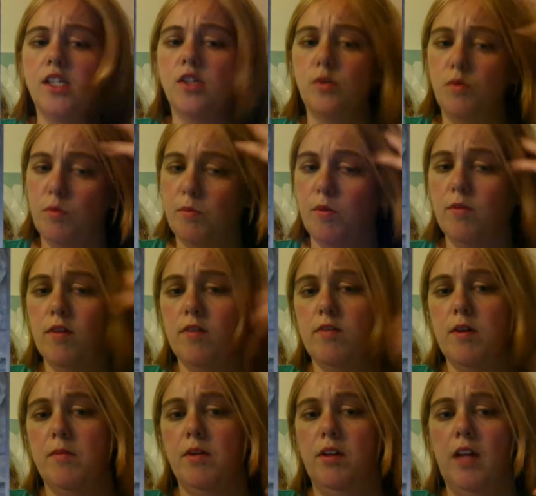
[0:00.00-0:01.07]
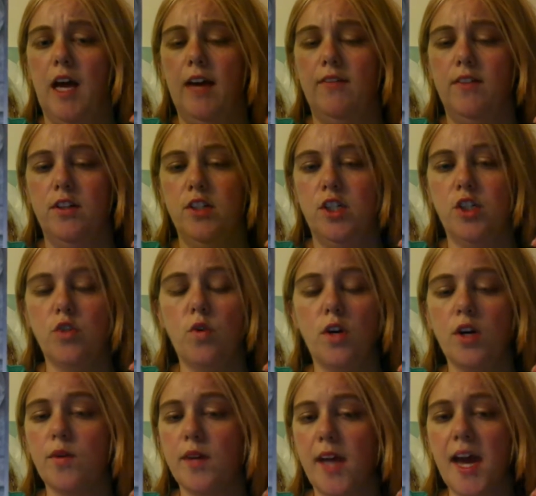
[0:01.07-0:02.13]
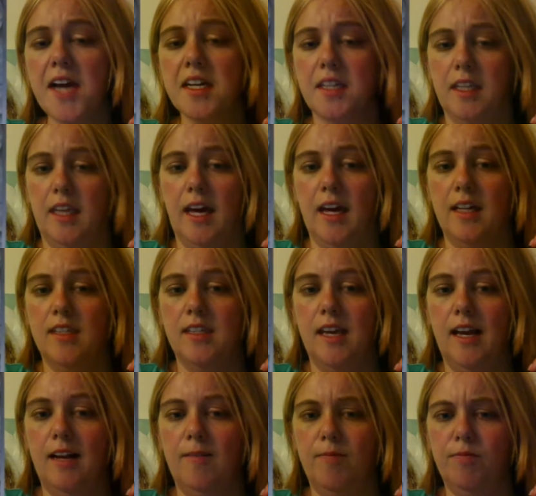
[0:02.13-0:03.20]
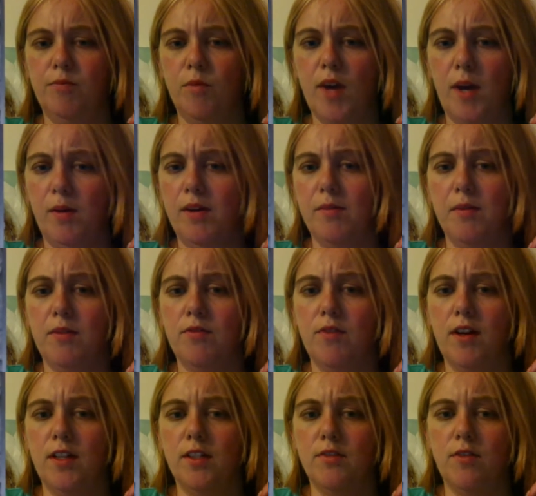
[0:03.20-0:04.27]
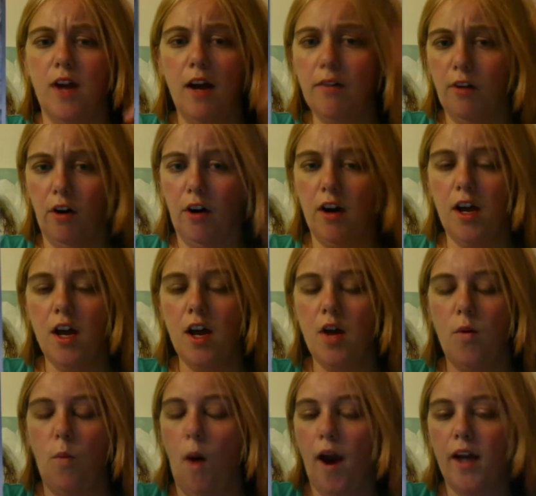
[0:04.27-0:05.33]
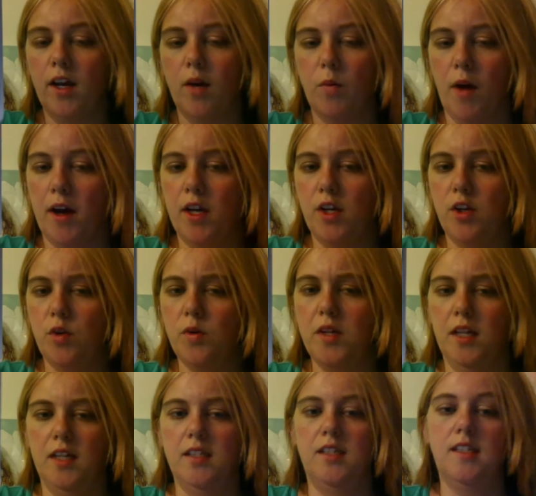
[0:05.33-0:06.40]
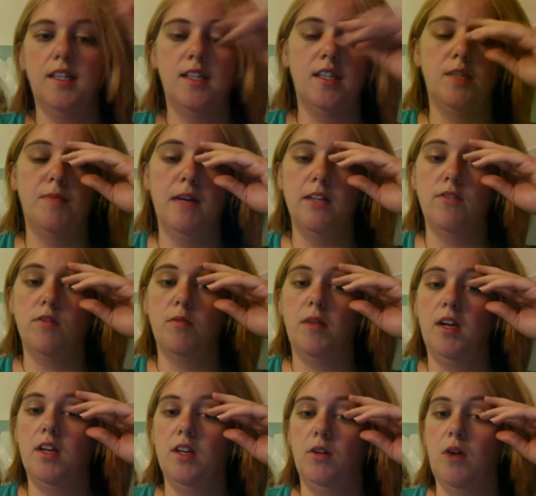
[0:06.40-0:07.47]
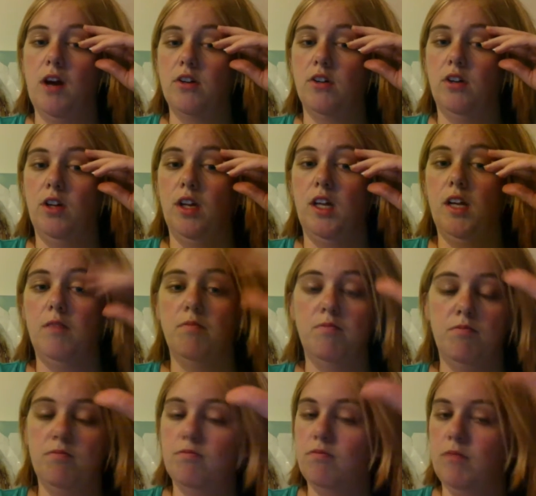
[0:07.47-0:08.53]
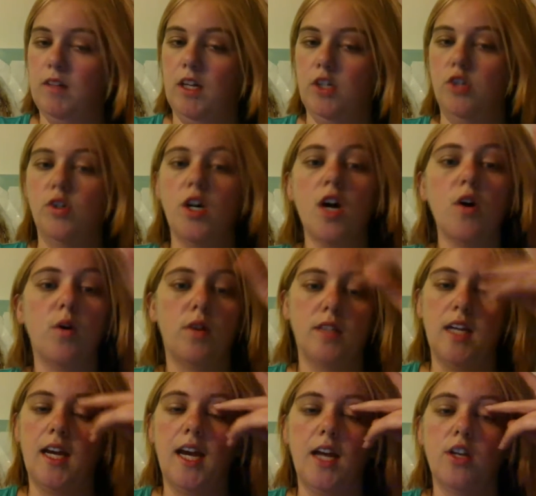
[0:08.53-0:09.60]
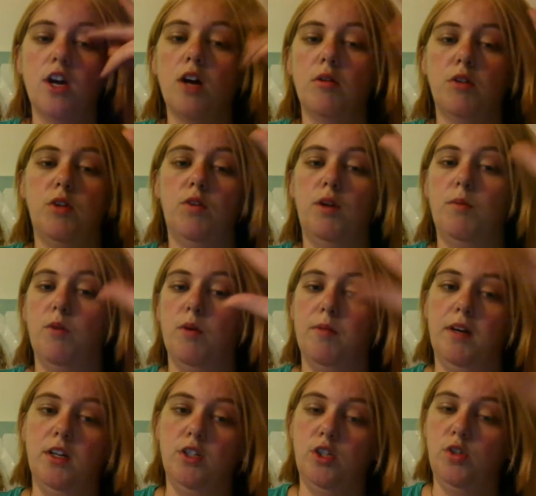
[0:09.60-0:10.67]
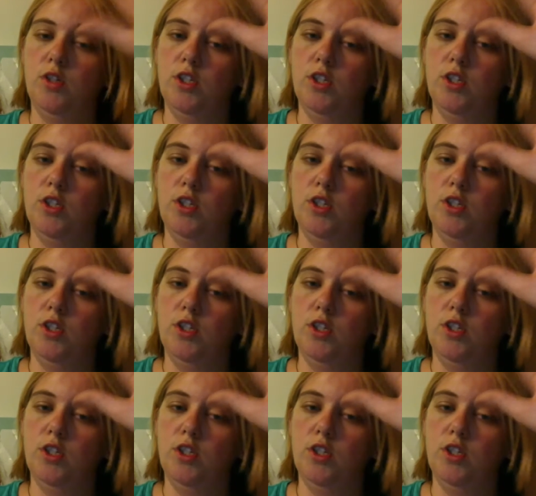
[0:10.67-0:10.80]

to remove her from your life. And she's going to react to that, saying, wait, we've been friends forever. Why are you doing this? He says it's best for me to absolutely let you go, because I can't talk with you anymore, because